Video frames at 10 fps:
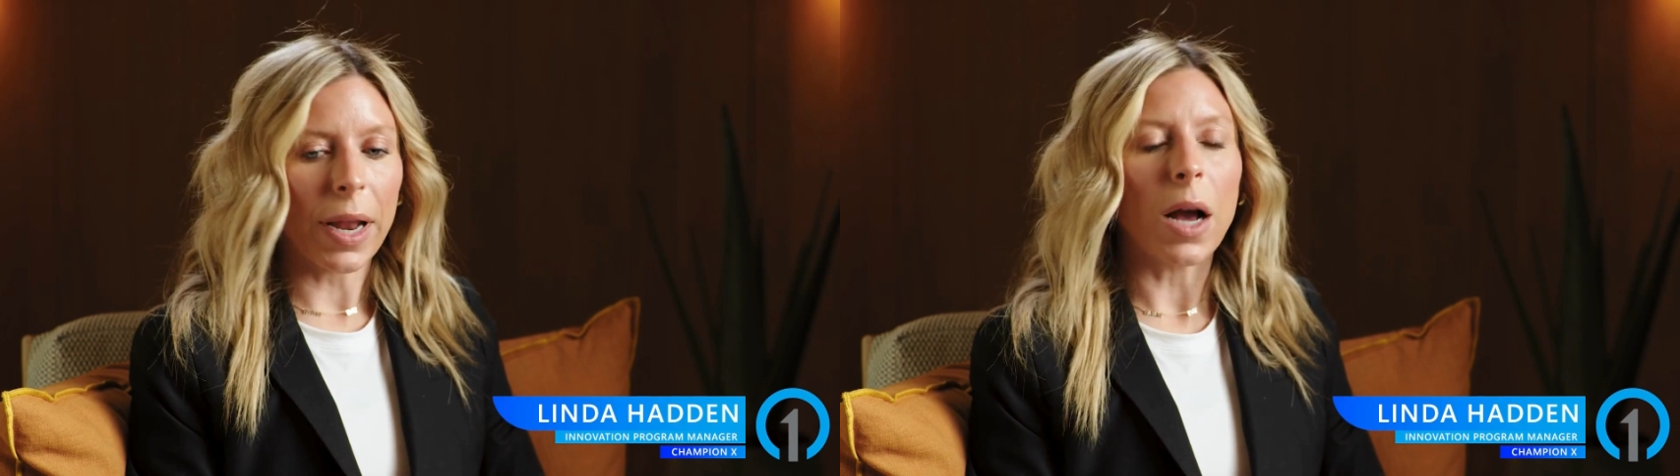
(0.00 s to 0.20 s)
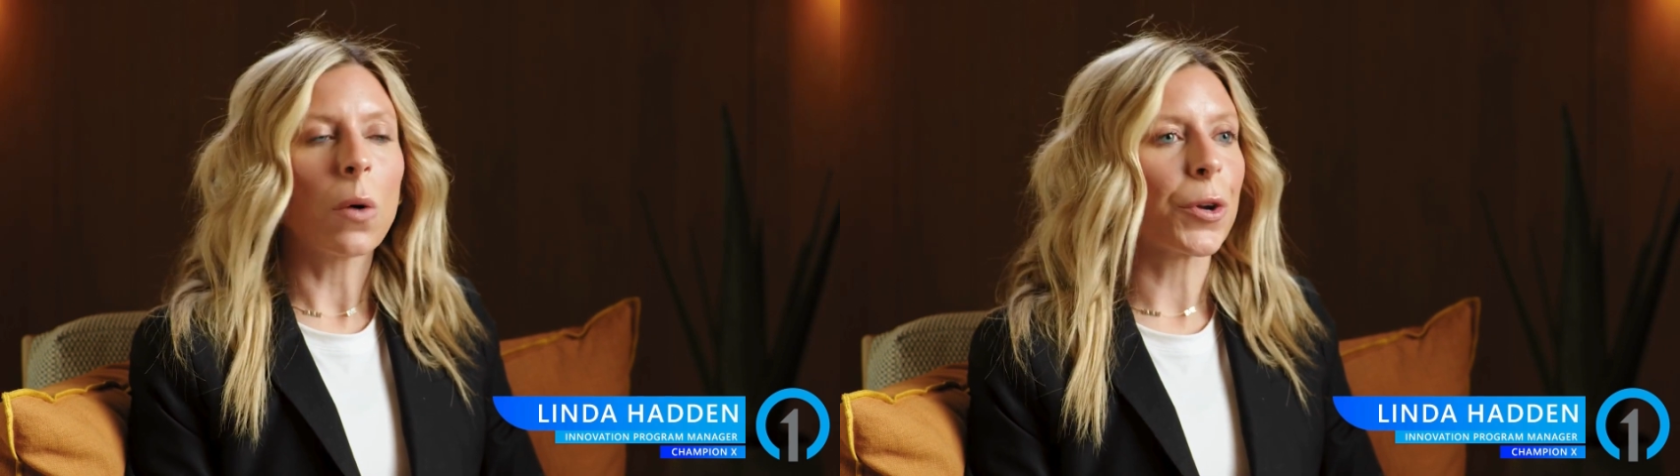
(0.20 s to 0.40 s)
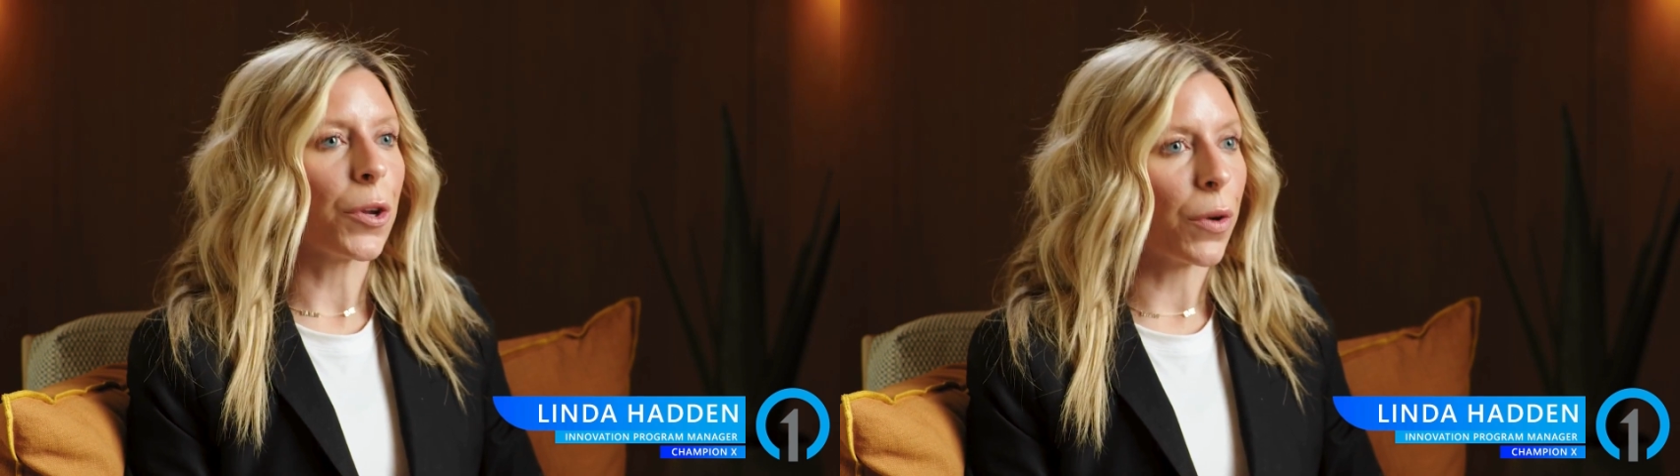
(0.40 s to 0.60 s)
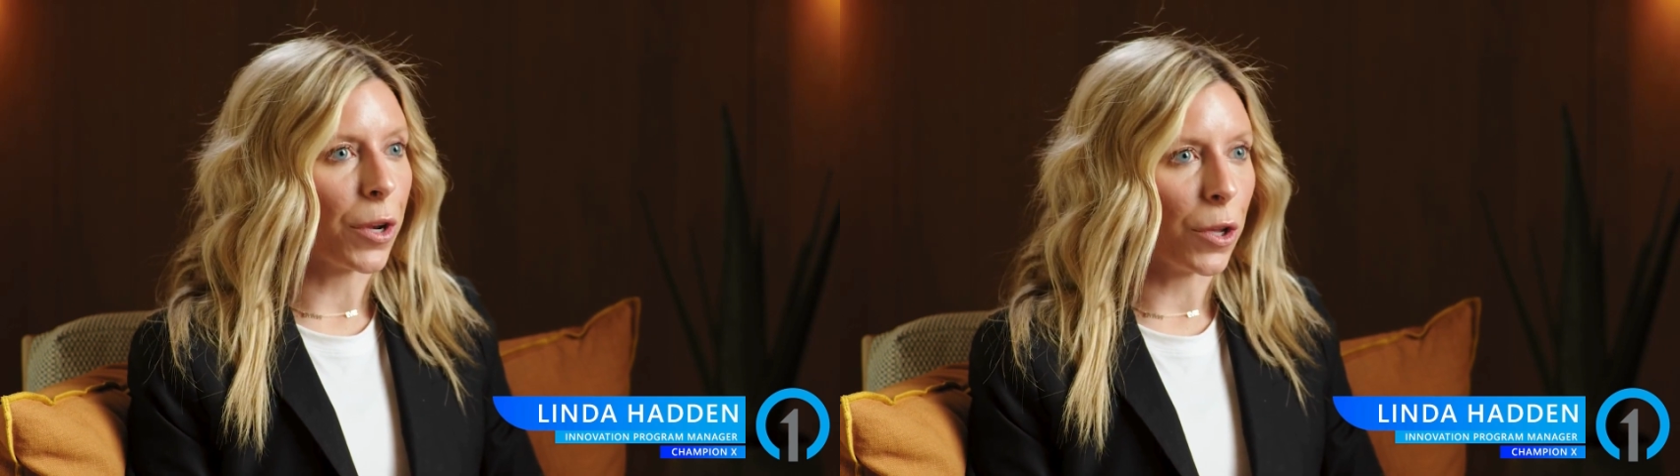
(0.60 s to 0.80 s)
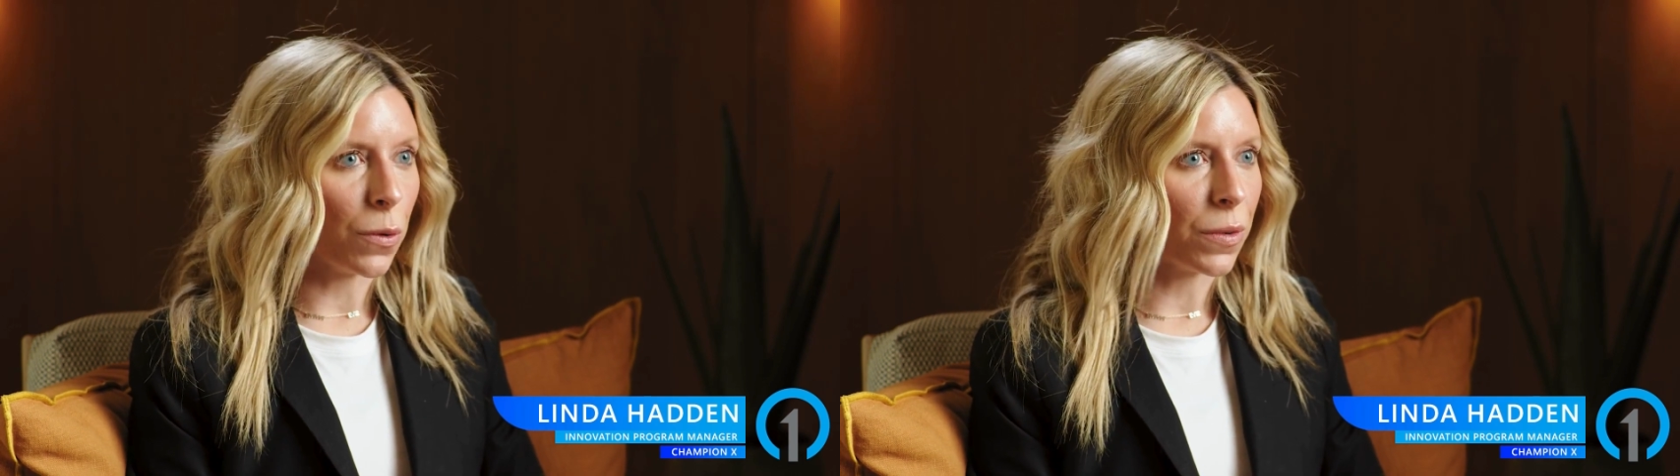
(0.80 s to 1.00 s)
How are you going
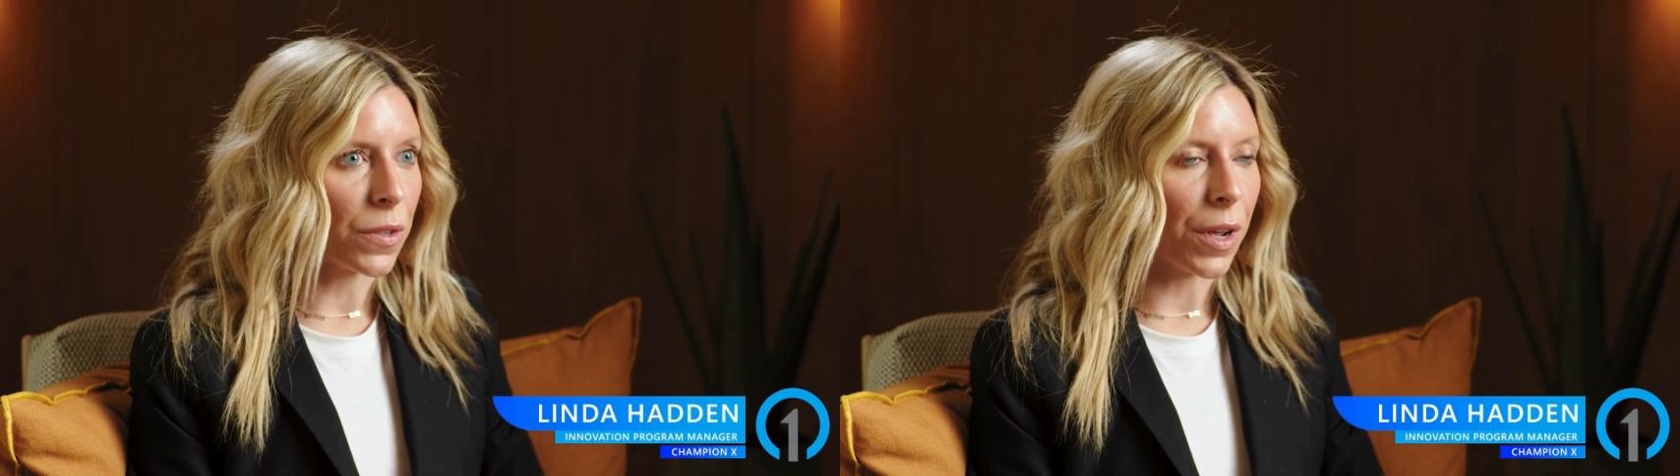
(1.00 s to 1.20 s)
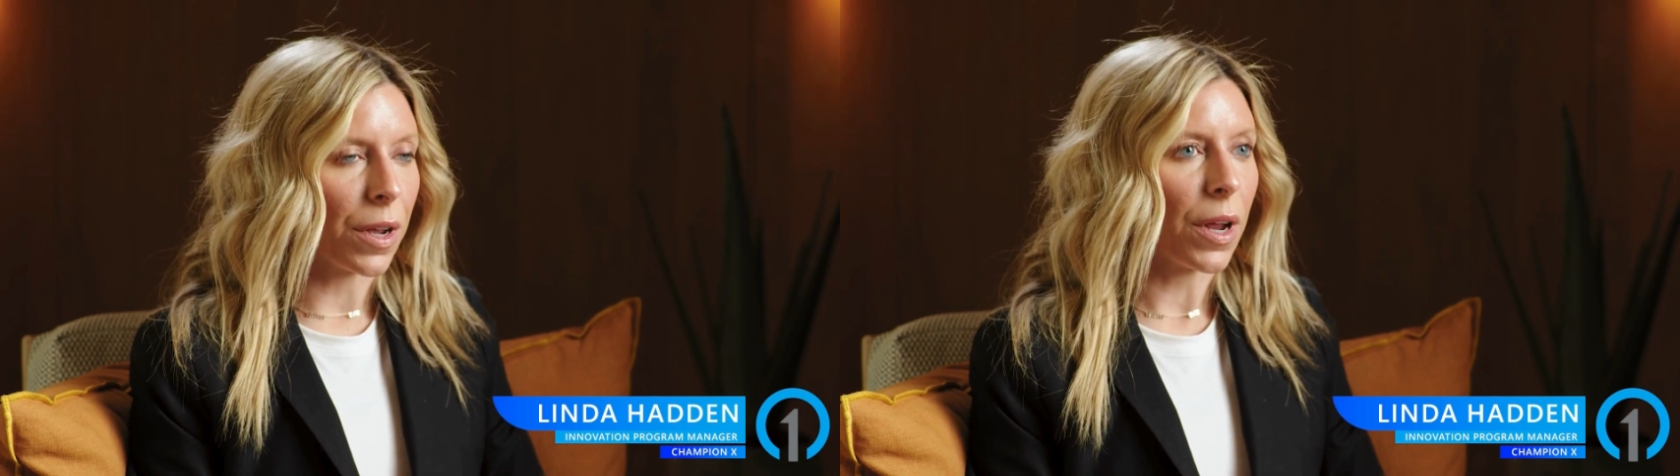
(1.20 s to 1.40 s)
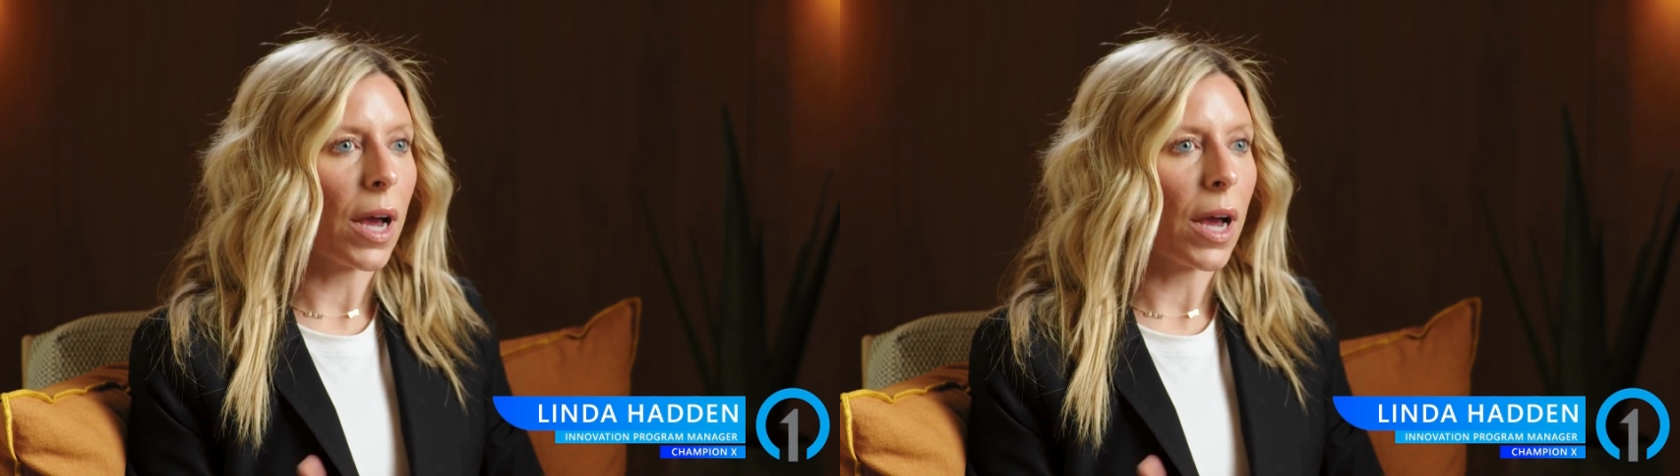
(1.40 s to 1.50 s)
to use it?